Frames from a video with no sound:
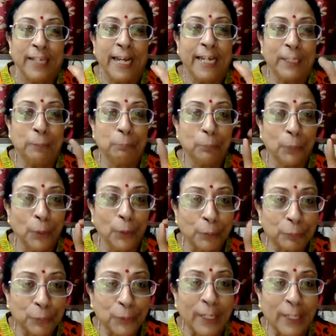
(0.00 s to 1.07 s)
I
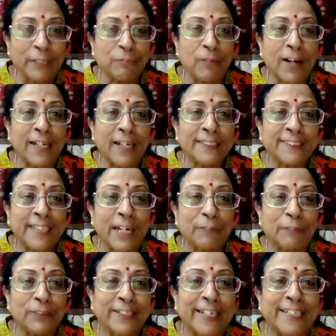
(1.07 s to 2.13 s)
moved to advanced
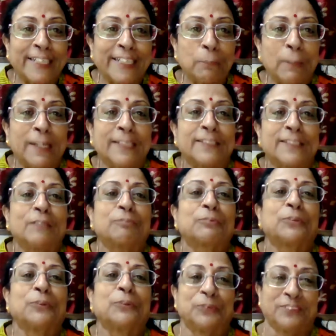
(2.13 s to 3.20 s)
after getting myself
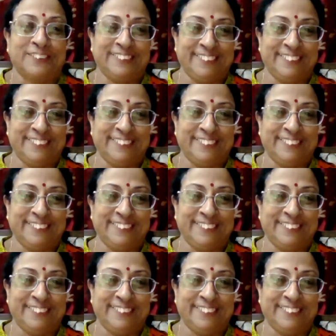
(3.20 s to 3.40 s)
cured.